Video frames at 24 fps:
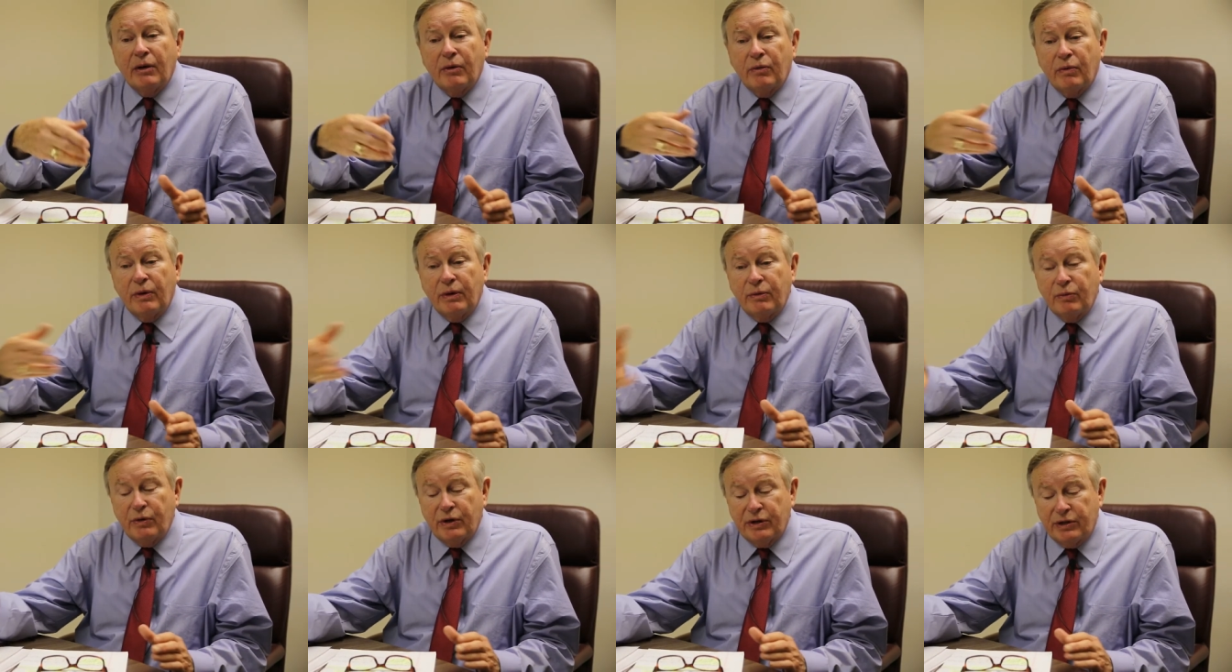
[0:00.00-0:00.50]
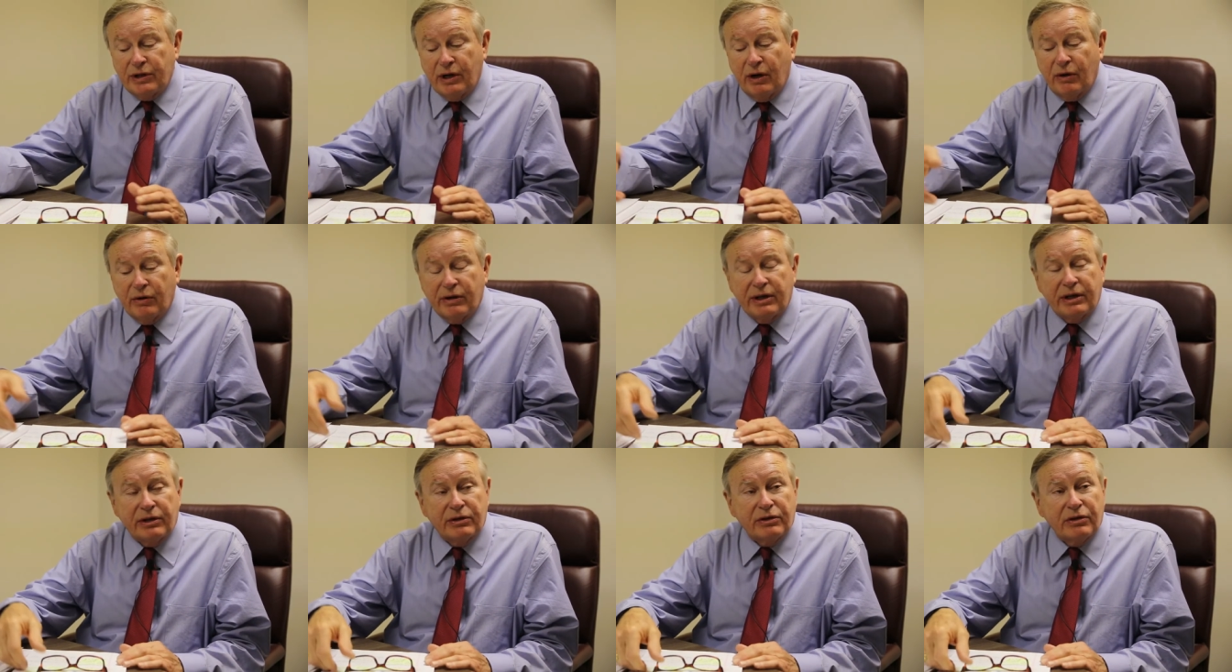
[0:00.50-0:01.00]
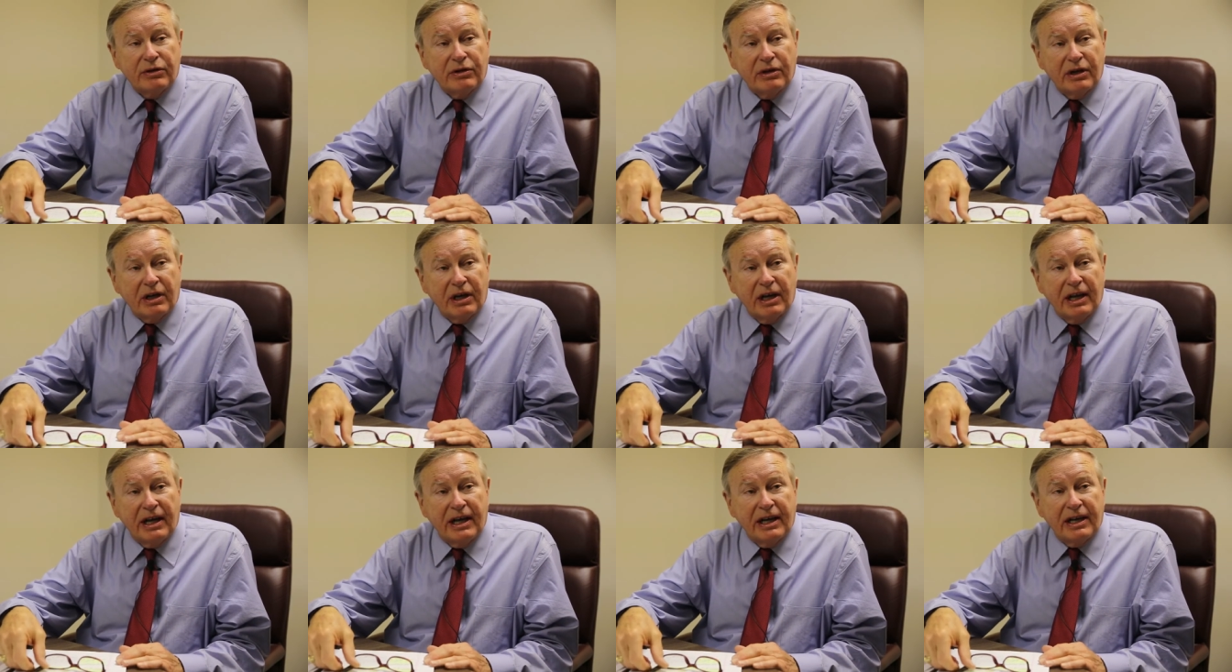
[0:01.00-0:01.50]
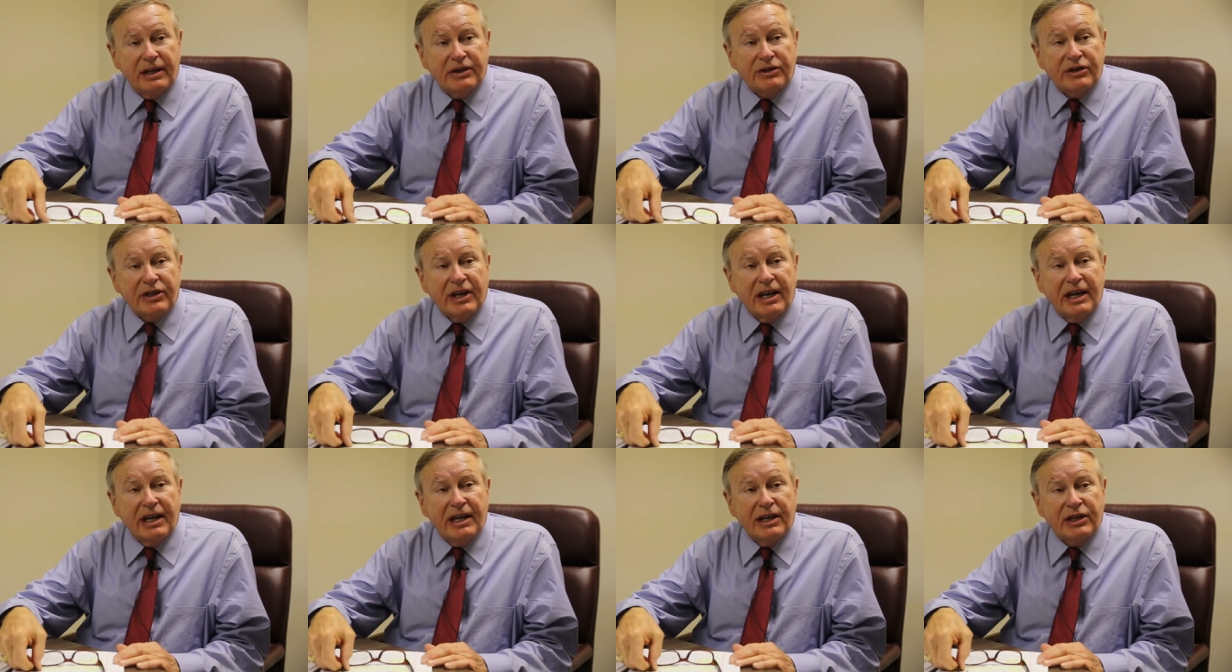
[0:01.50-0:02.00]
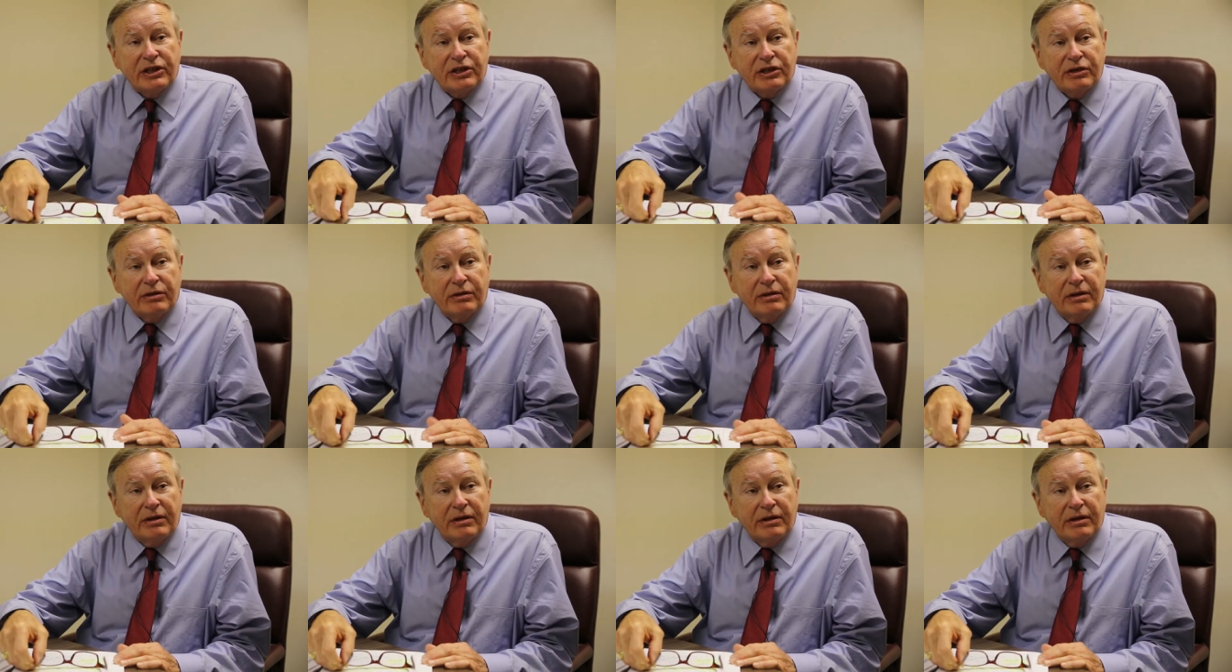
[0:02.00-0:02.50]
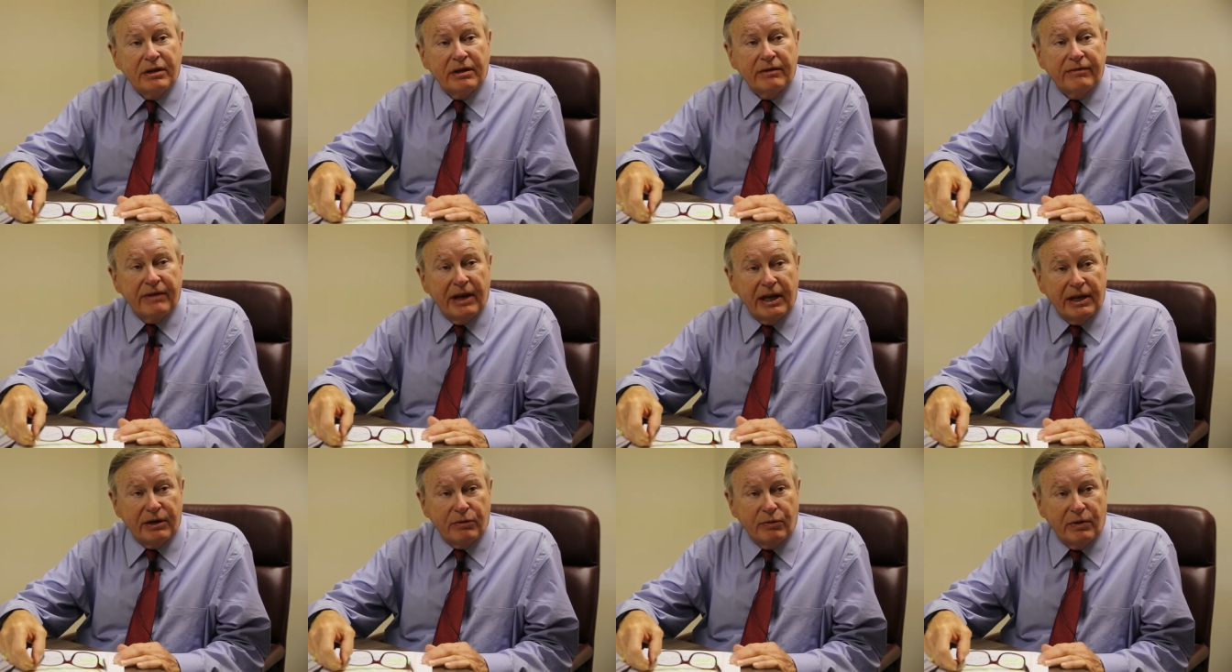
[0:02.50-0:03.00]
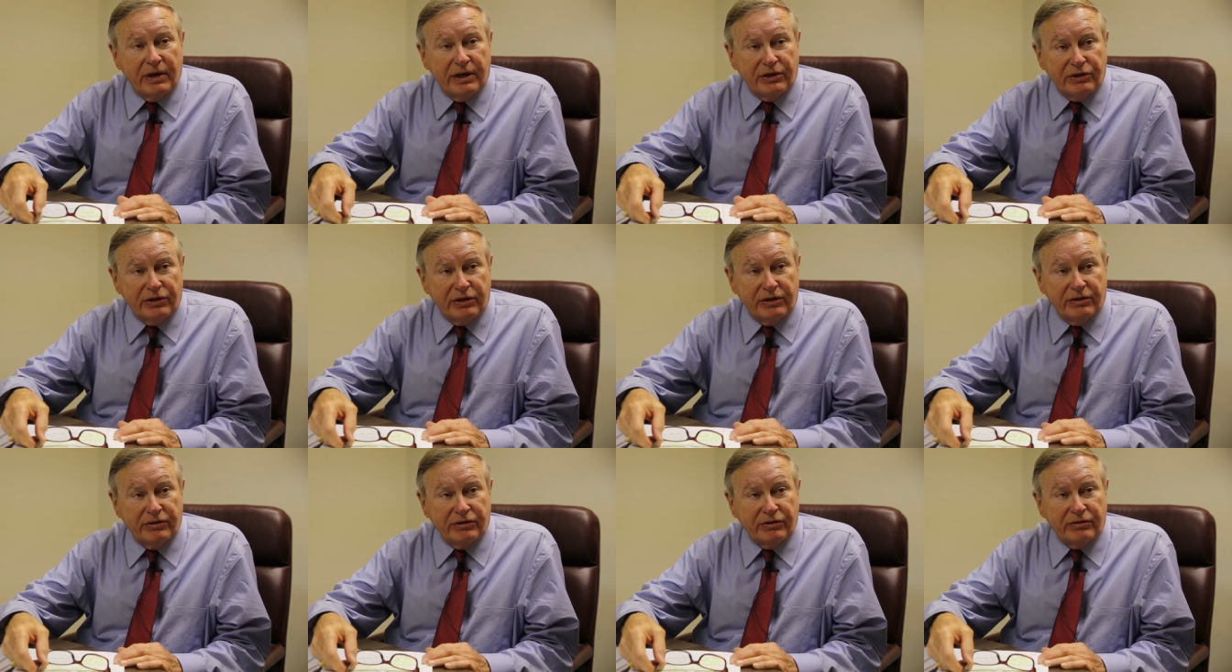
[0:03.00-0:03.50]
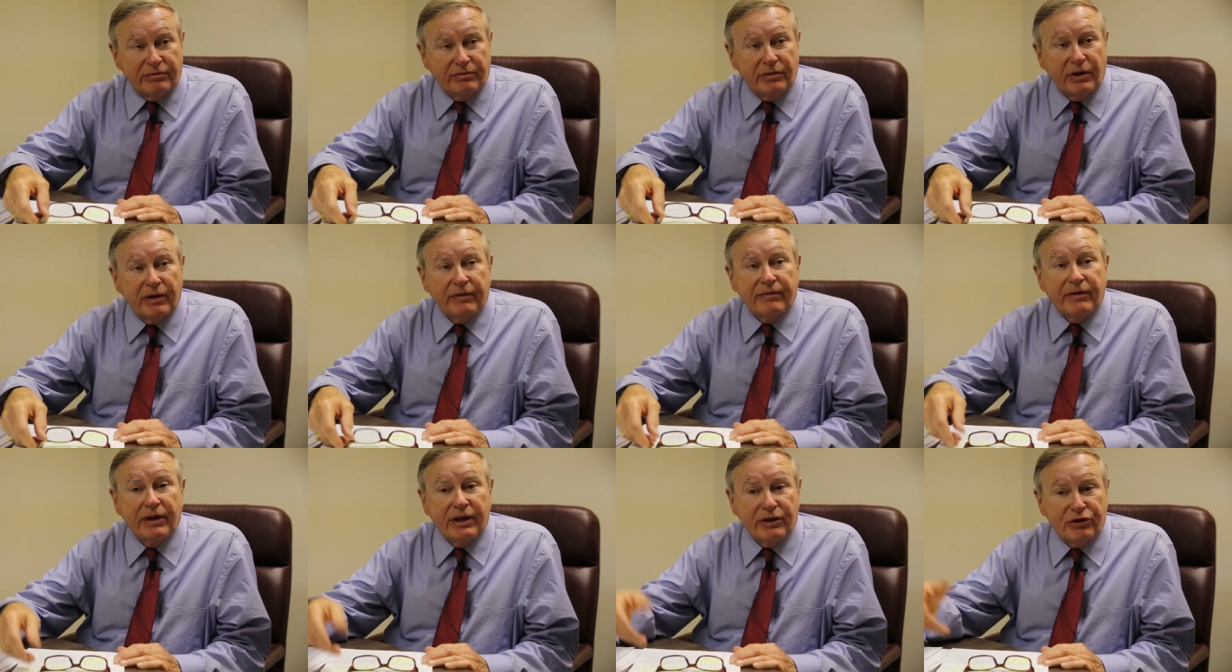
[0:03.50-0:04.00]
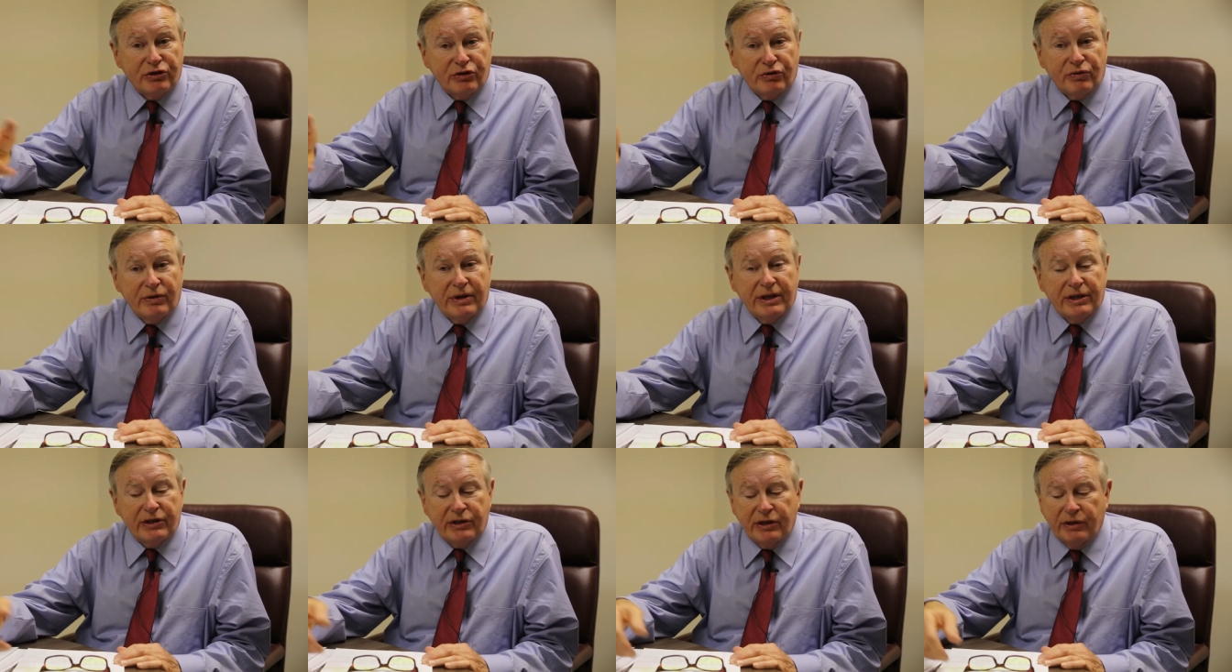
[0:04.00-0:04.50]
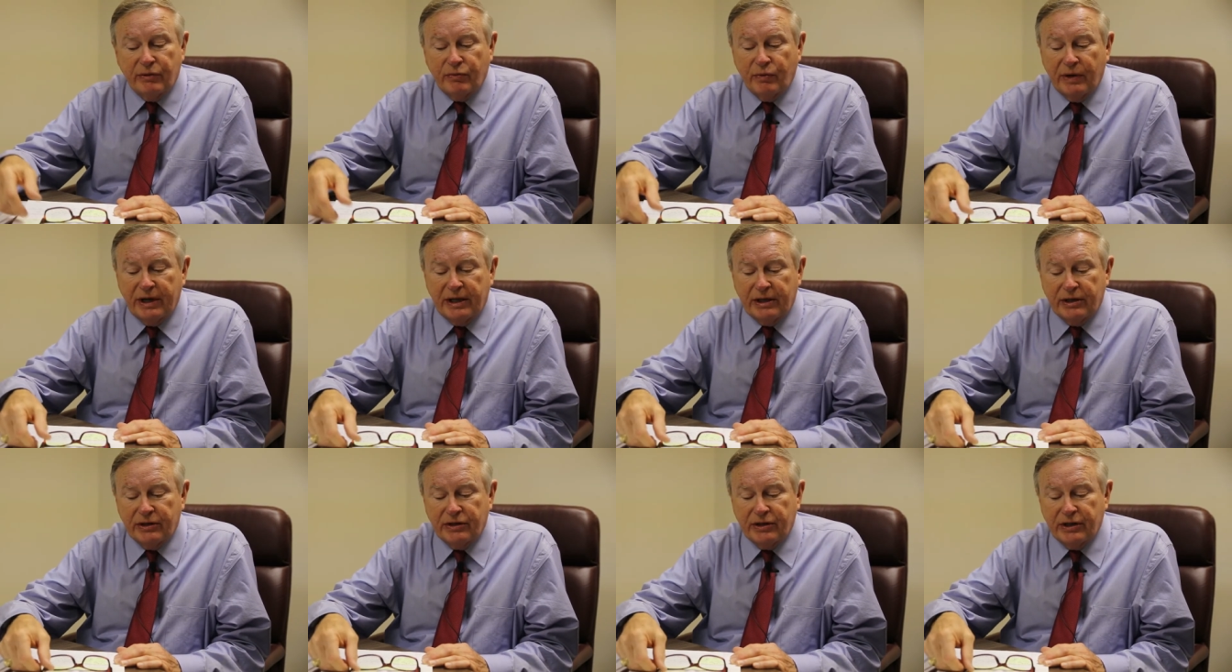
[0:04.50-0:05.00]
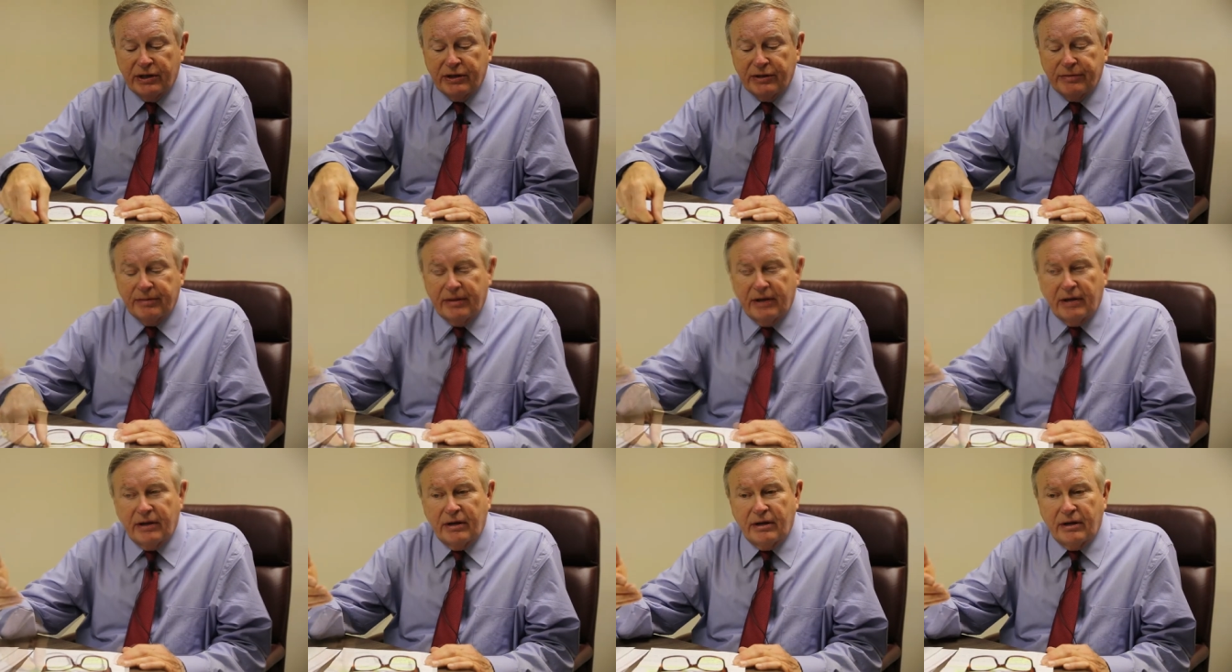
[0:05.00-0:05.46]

when we're talking to the clients as evaluations of their strengths and weaknesses.